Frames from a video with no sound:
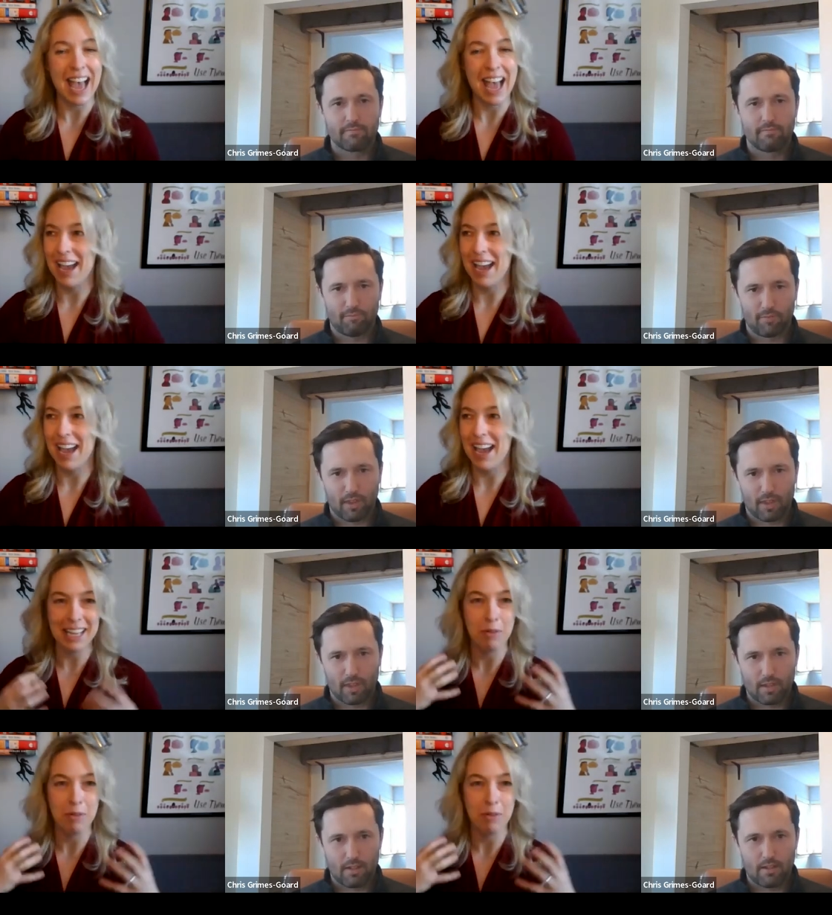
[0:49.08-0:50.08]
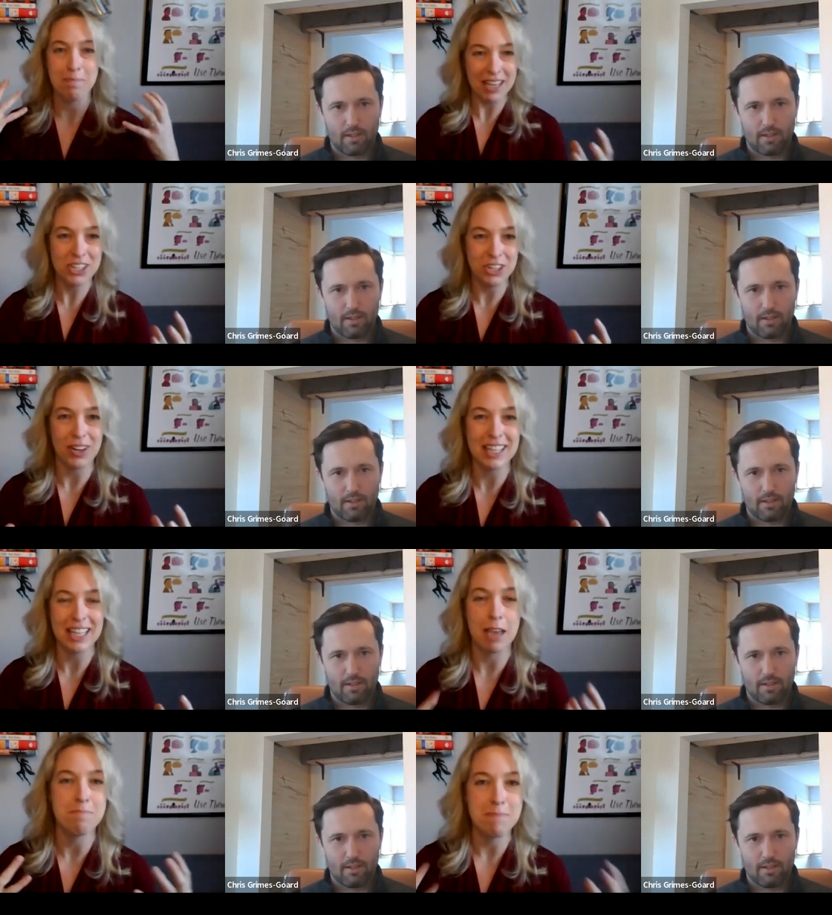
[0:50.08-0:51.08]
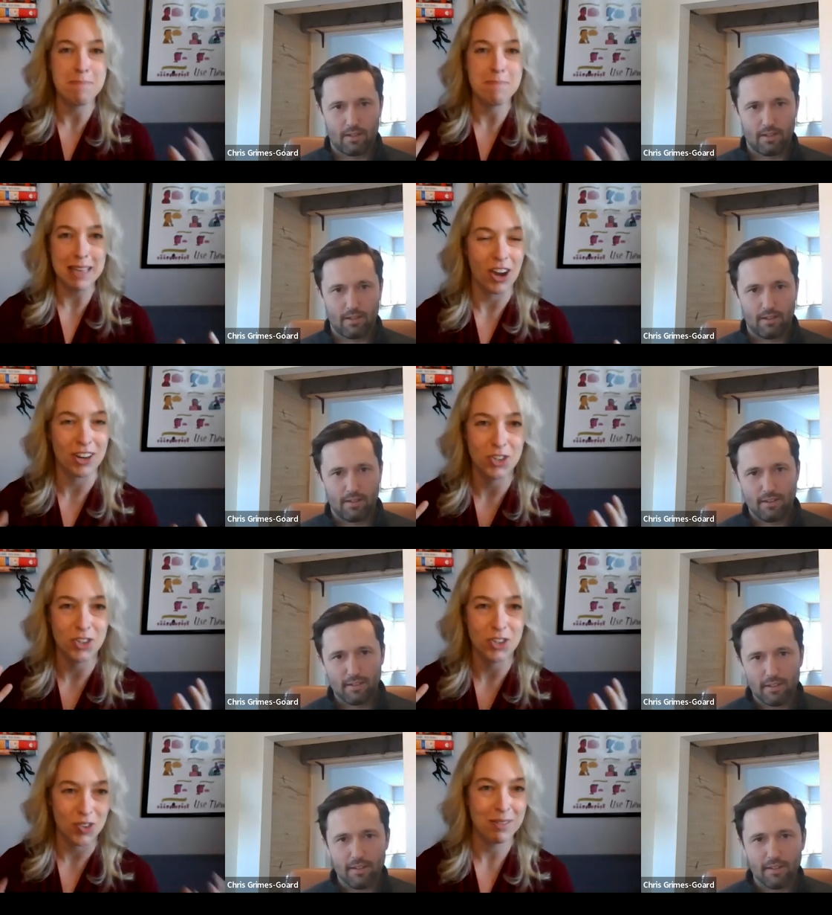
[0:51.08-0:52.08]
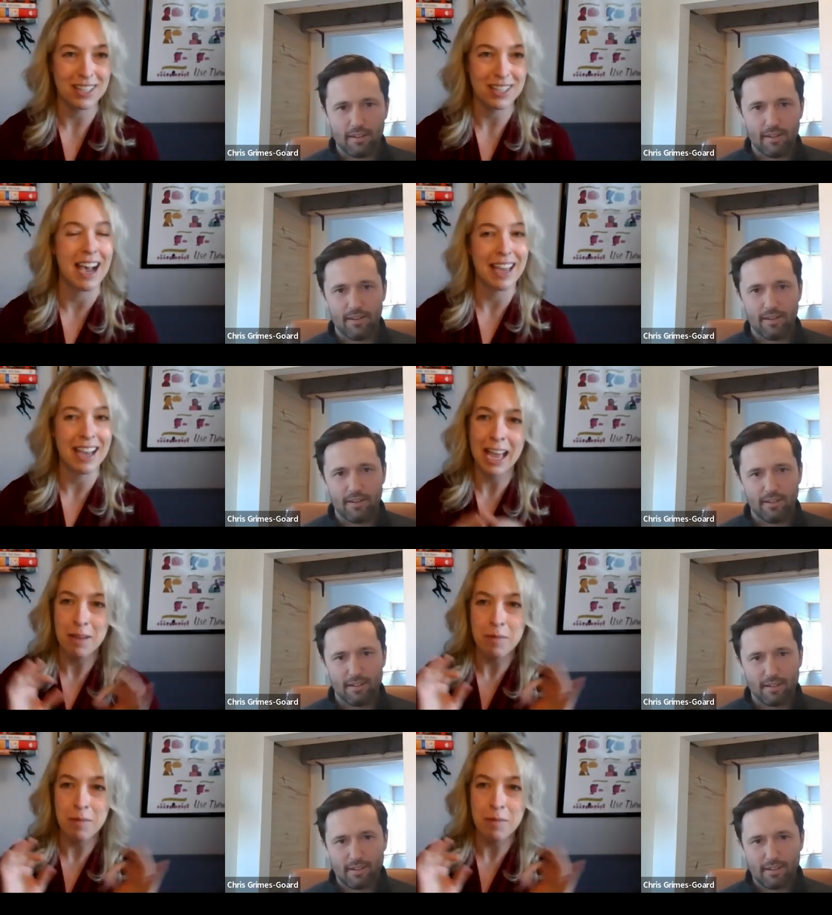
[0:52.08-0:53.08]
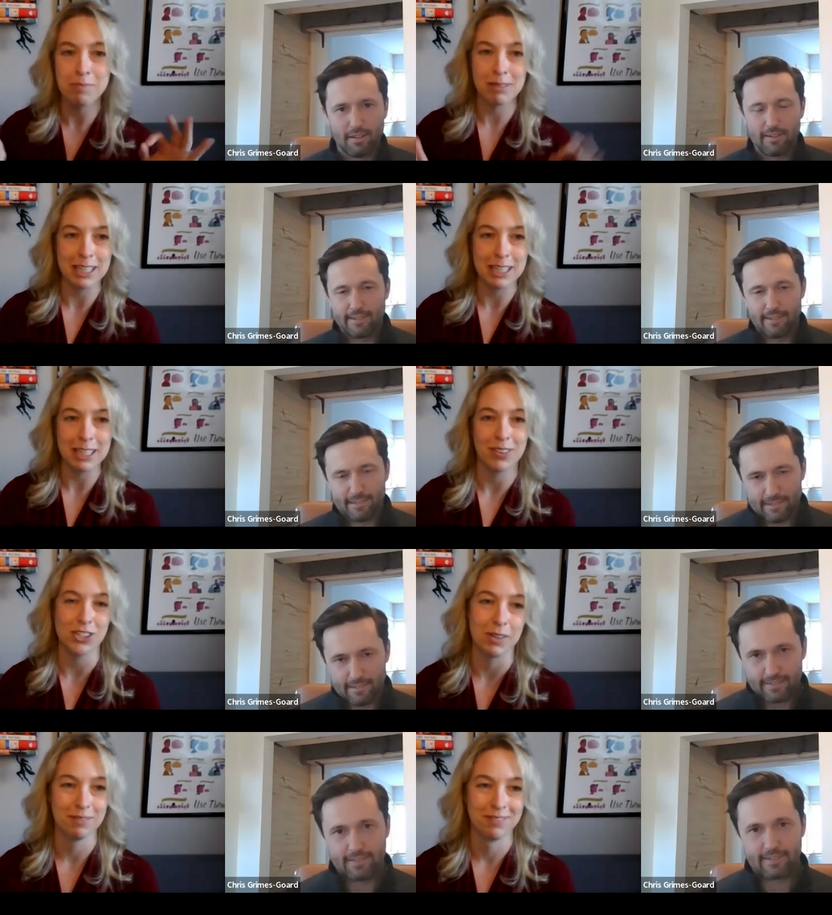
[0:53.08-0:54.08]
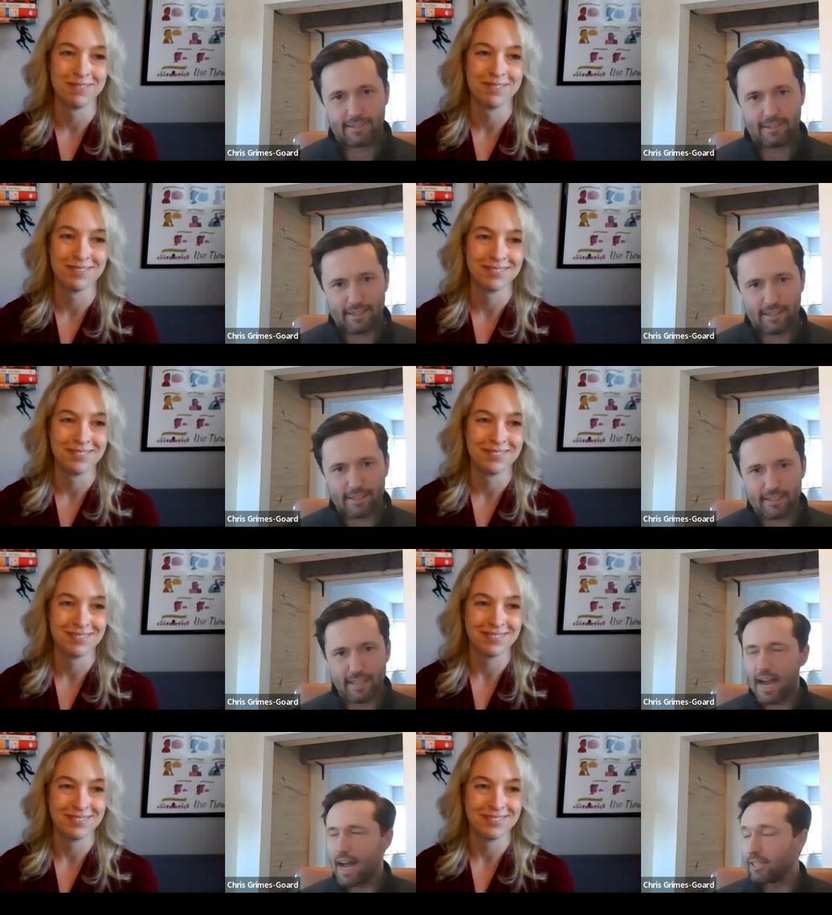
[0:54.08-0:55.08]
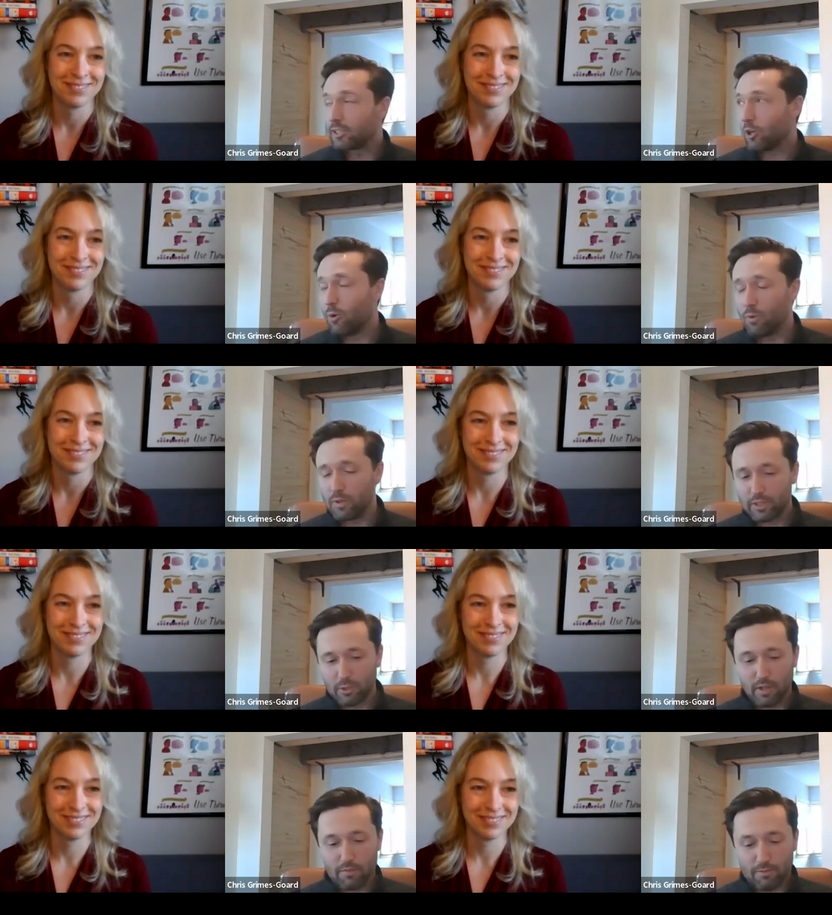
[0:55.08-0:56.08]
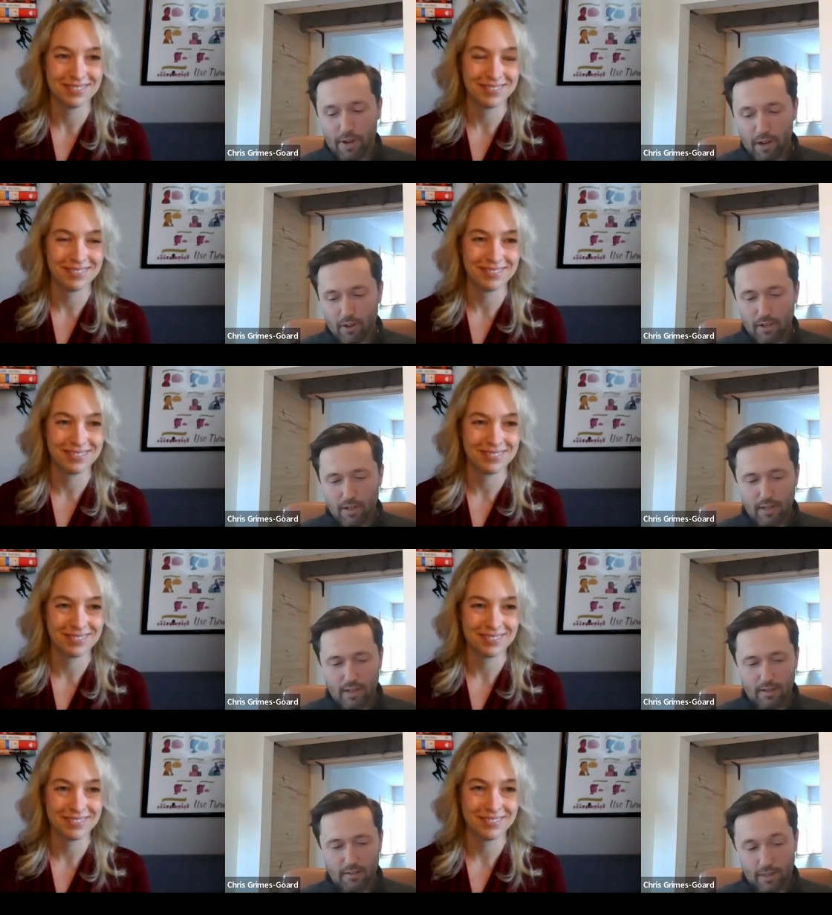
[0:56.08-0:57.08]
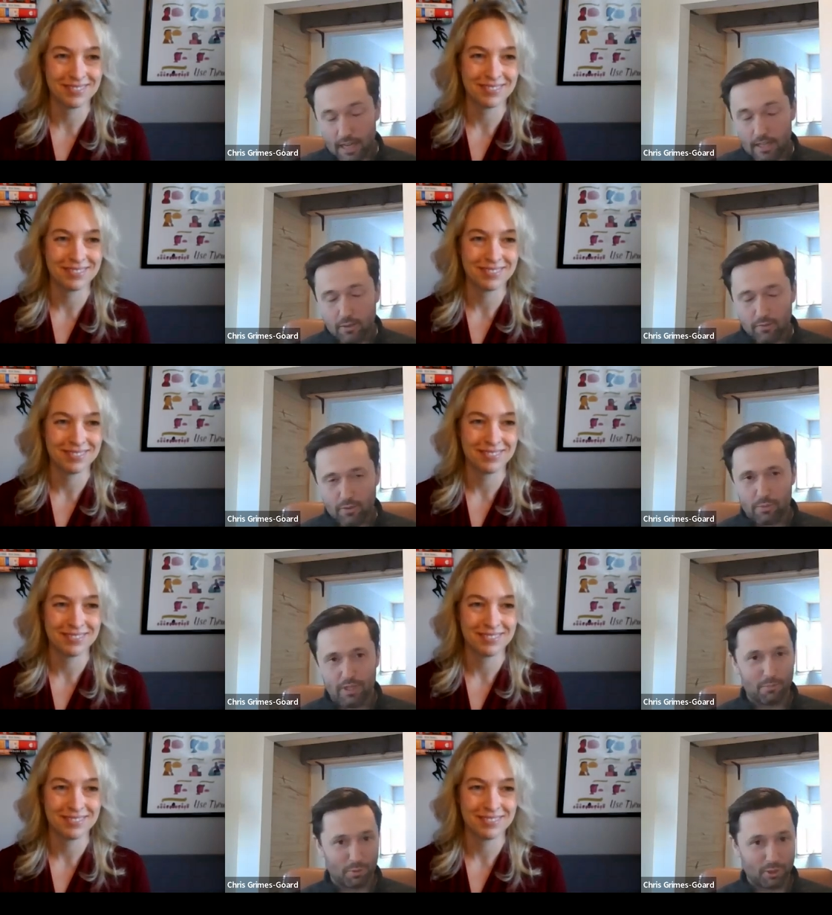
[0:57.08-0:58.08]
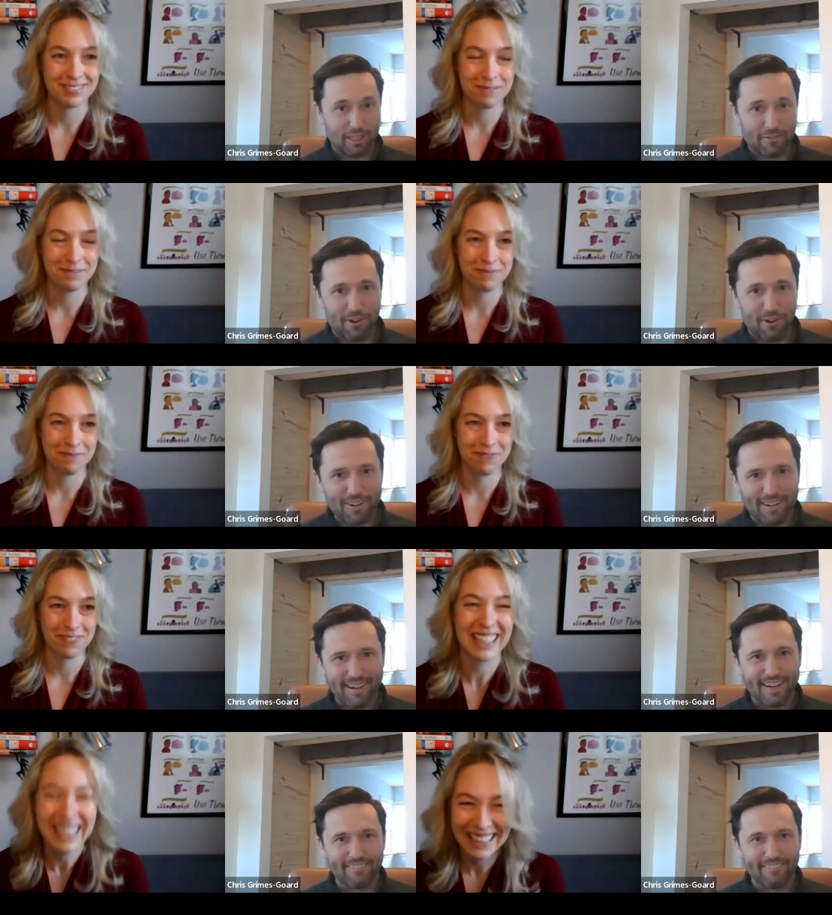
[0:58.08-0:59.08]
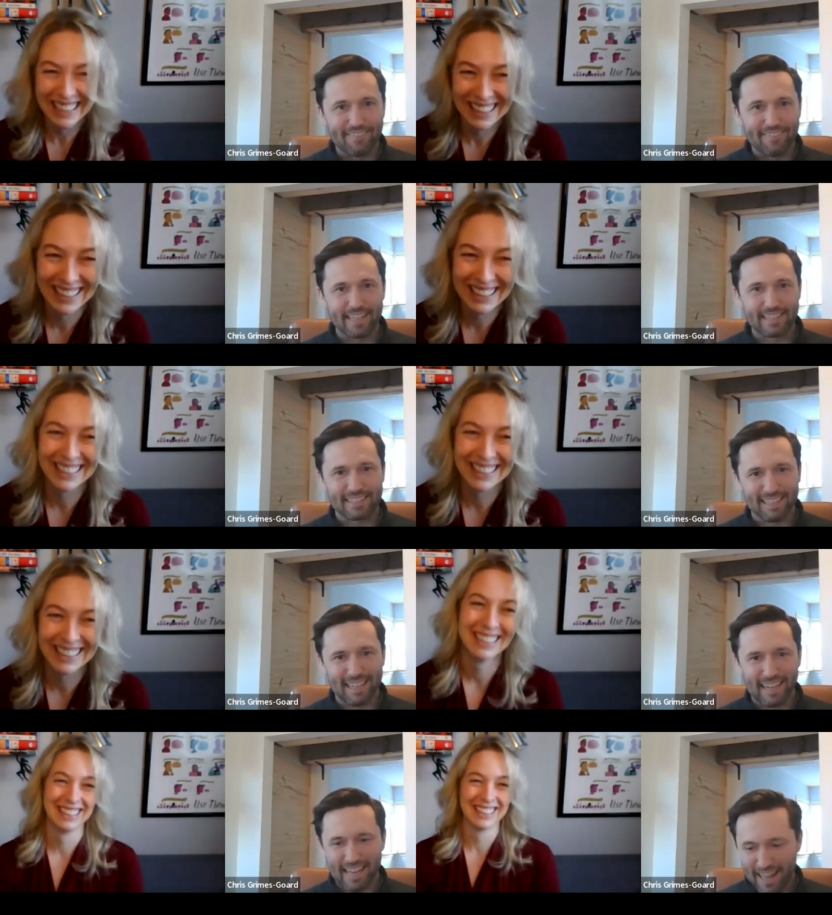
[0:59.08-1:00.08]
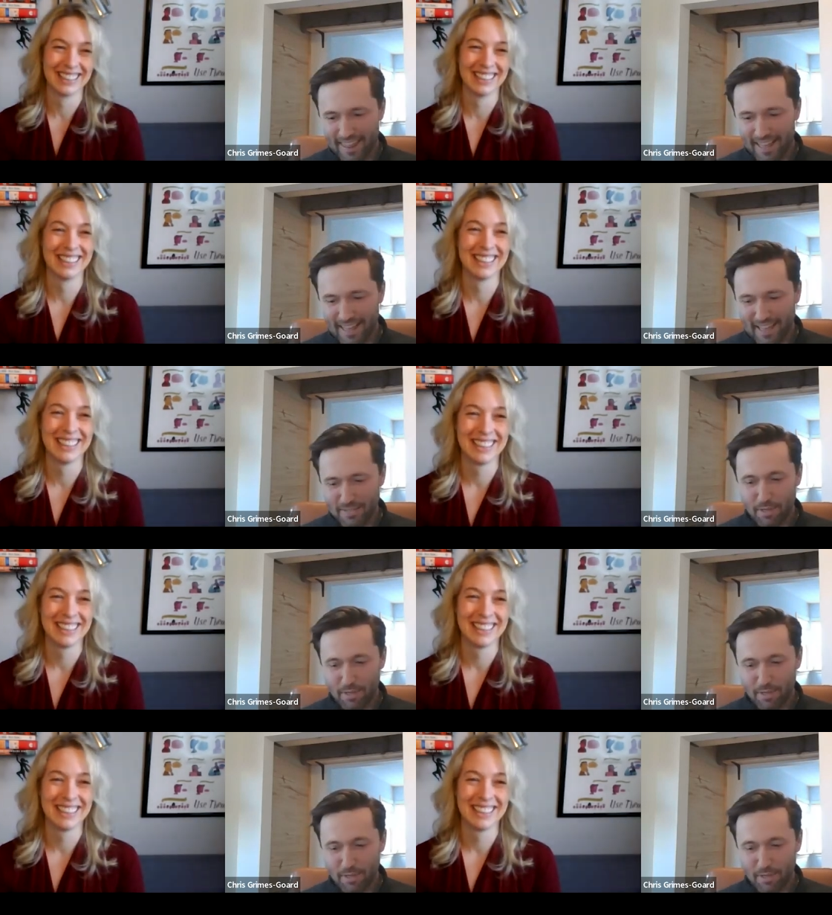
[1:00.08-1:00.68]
Speaker 1: Any uh, any kind of on pitch or anything I missed on trout? Because I I am a big believer in trout.
Speaker 2: Yeah, so so very uh, thank you for being a believer. Um, it's uh, yeah that that's